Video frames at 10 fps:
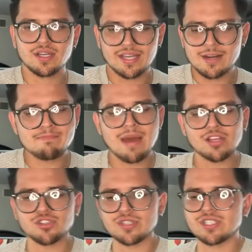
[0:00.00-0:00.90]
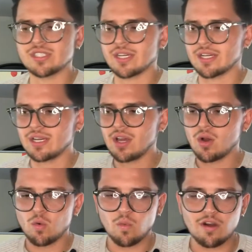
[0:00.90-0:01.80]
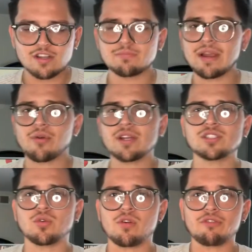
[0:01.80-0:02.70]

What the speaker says: Get a measuring stick. Where is my credit score?